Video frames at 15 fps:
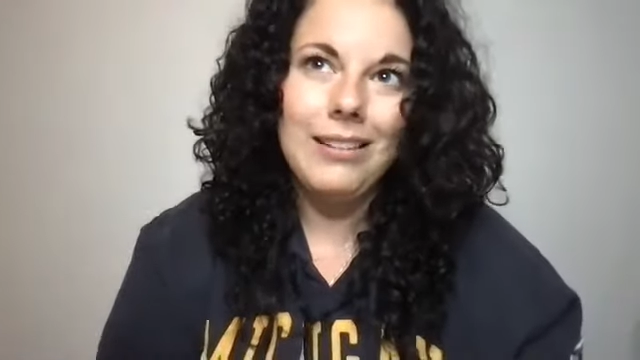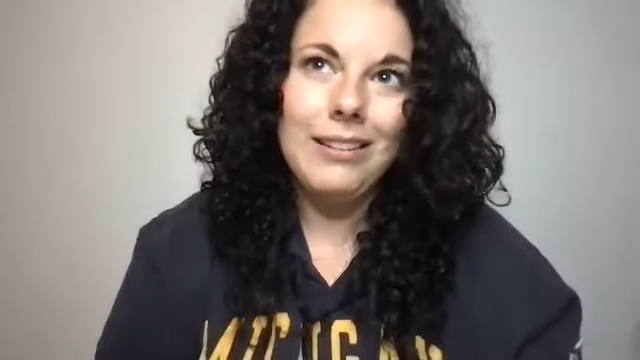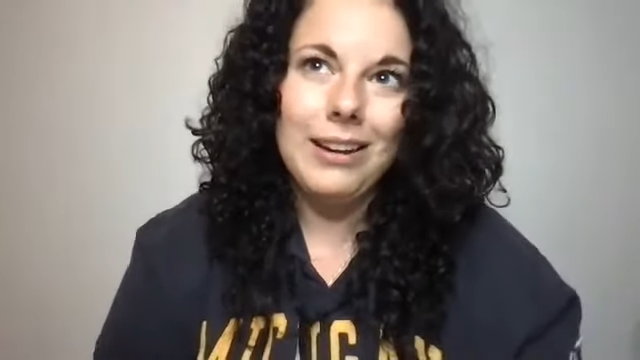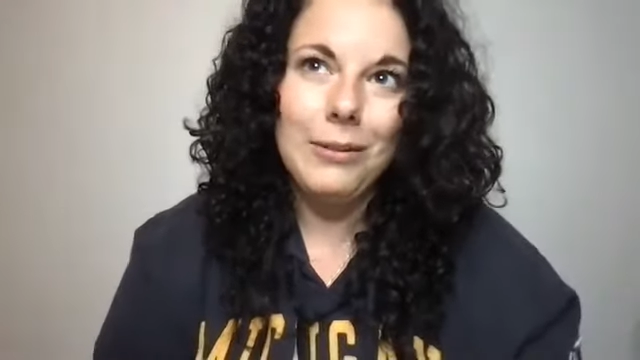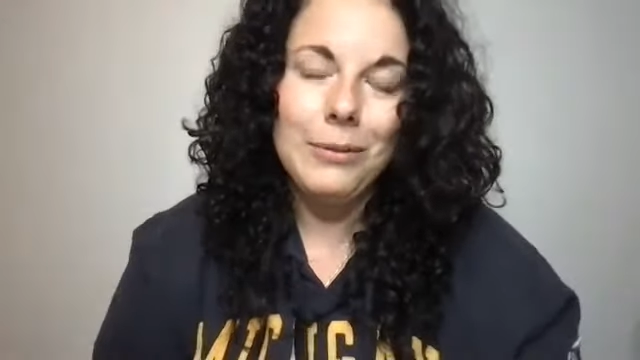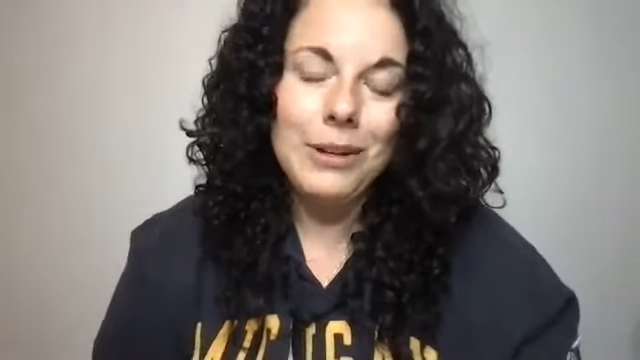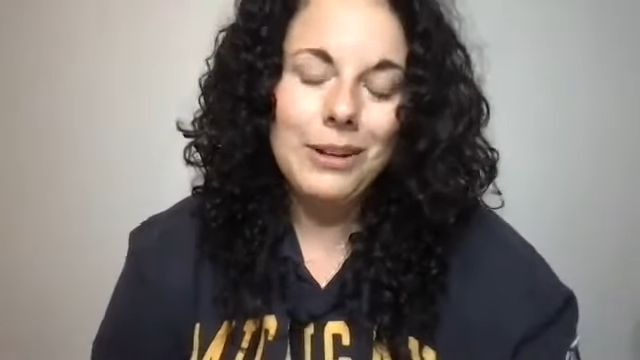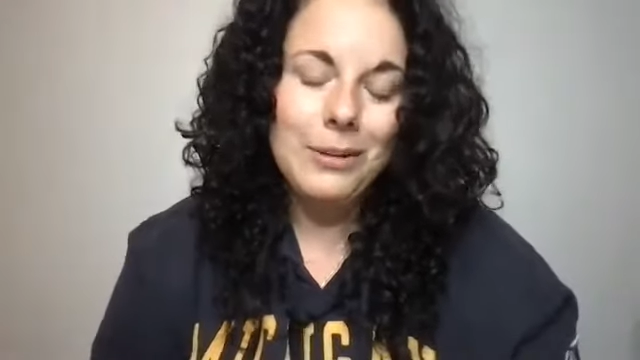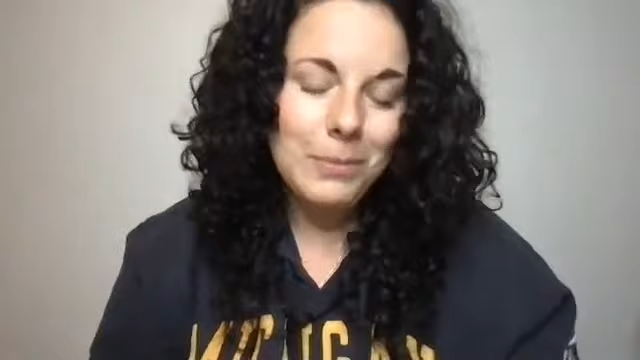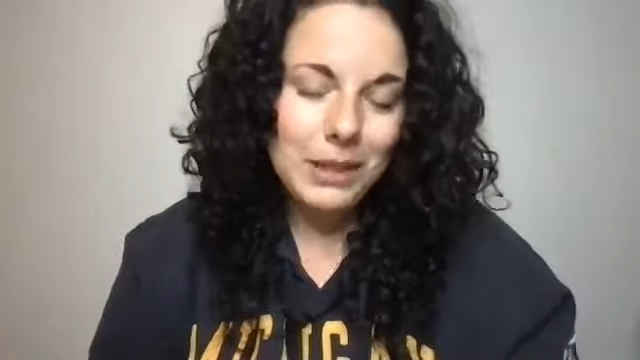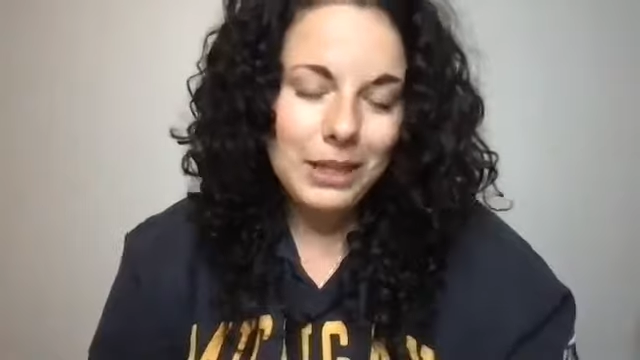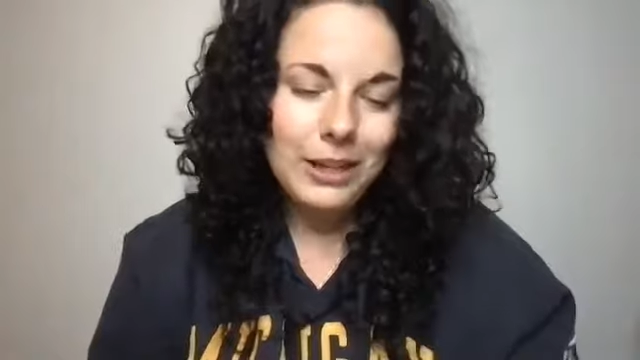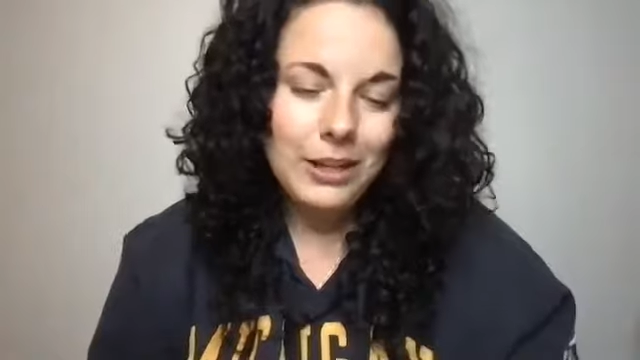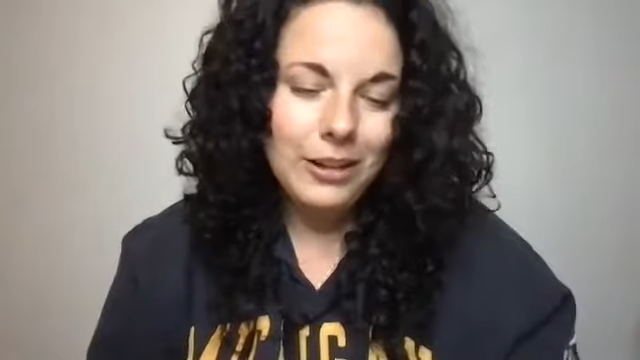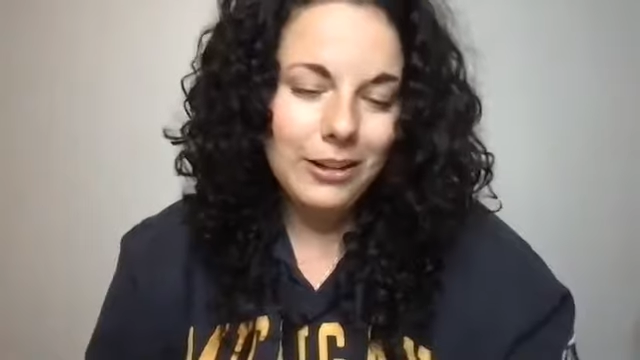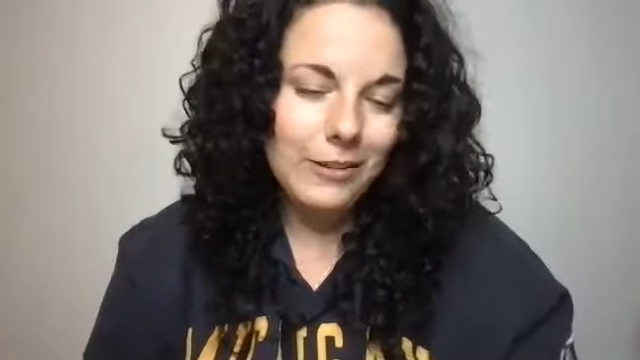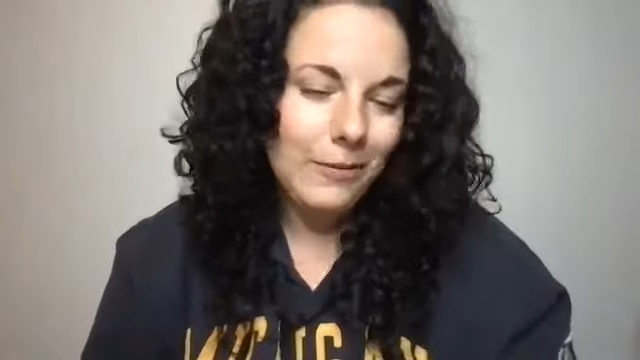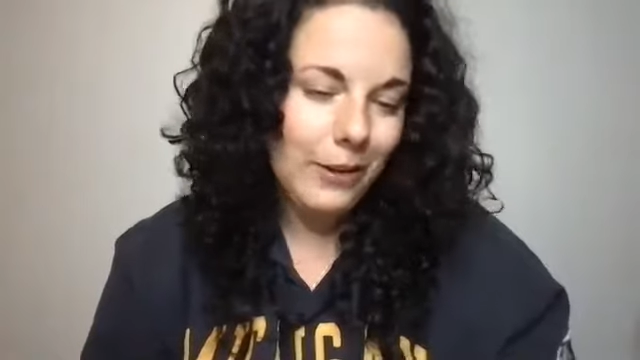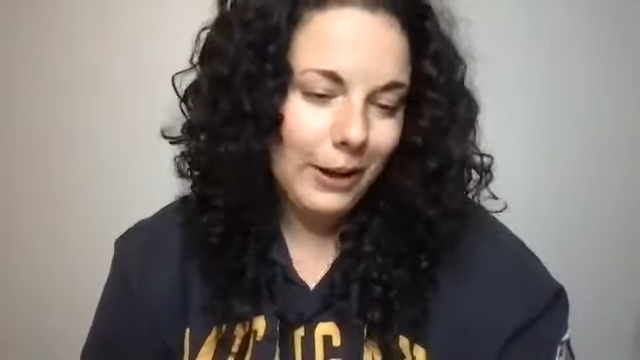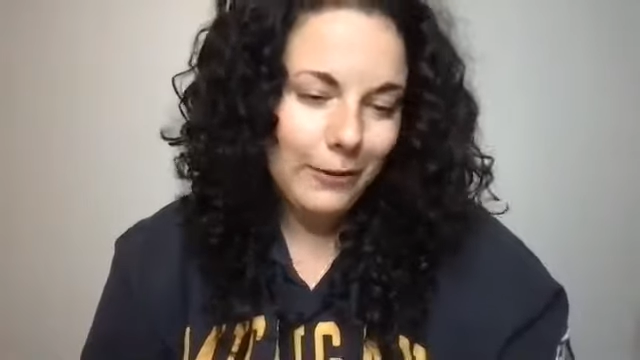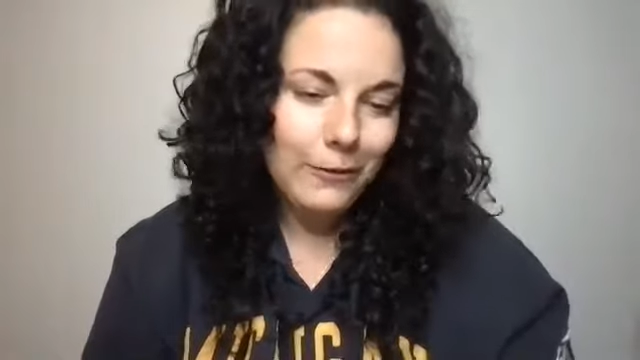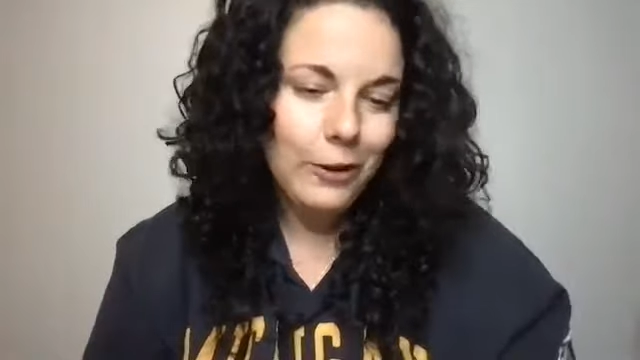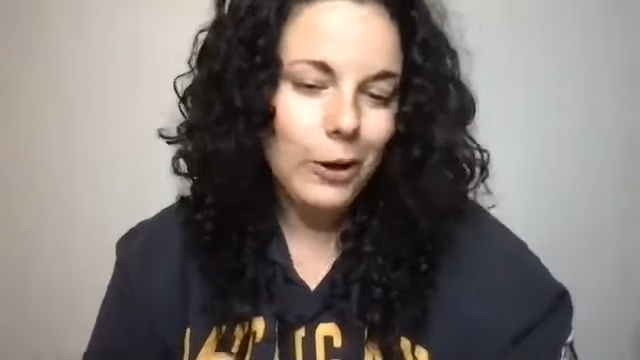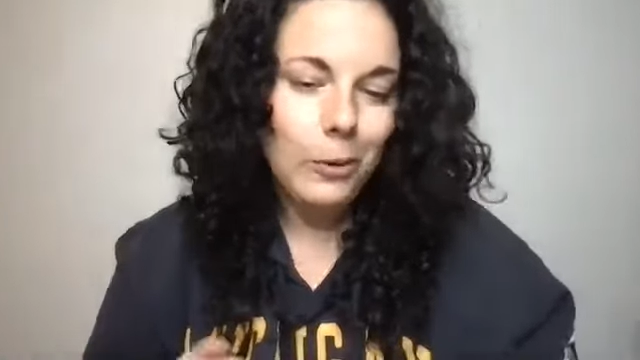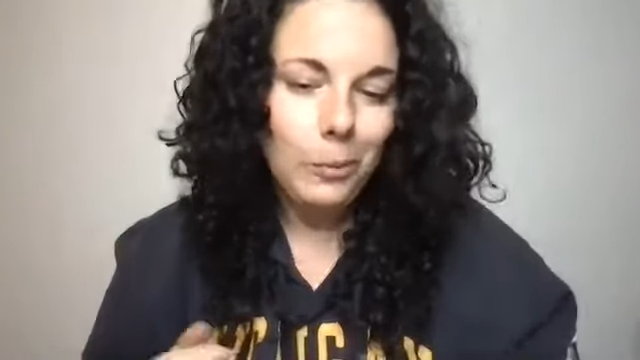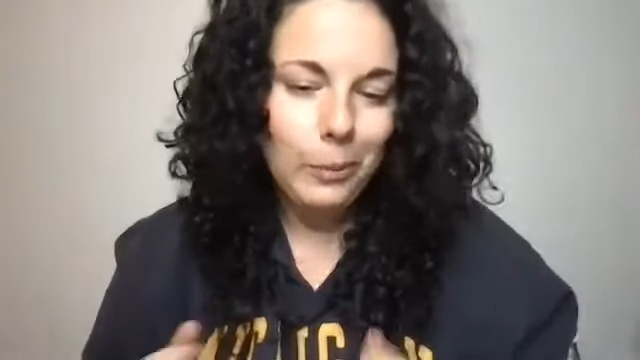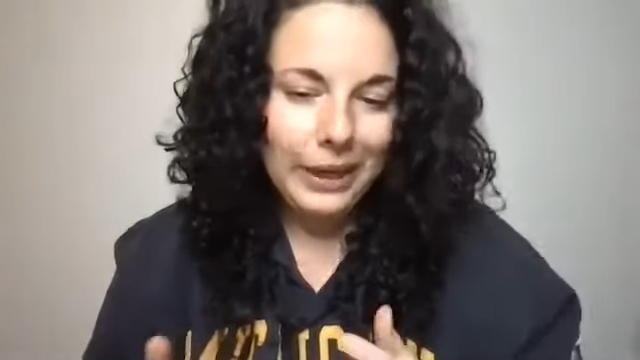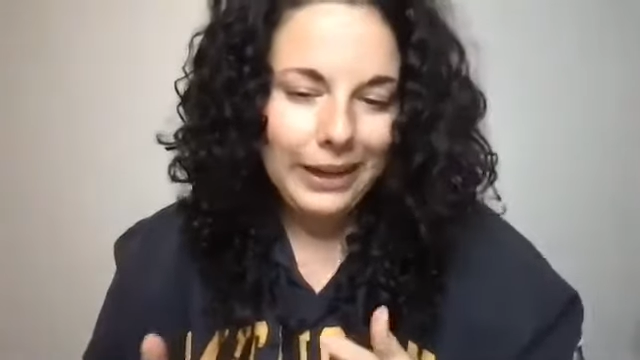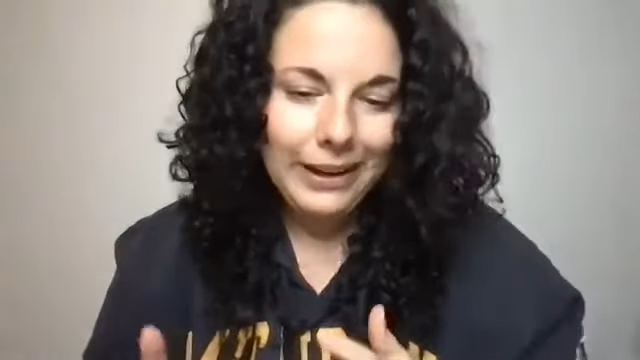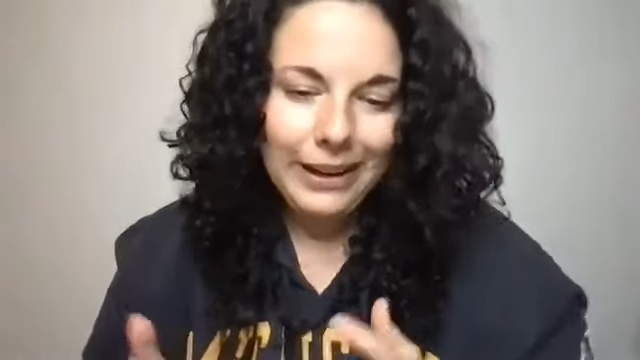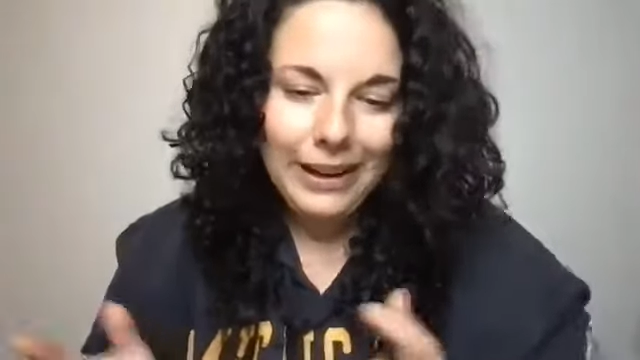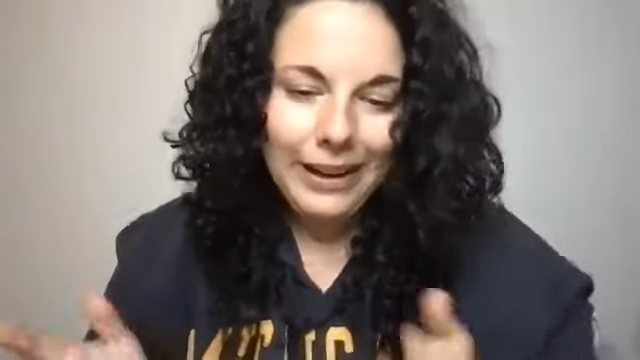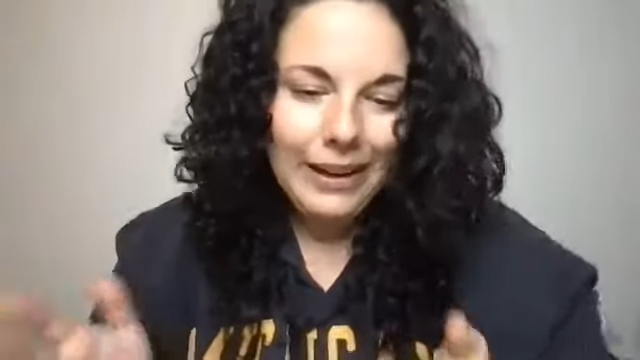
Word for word: Like we could be here like for a week.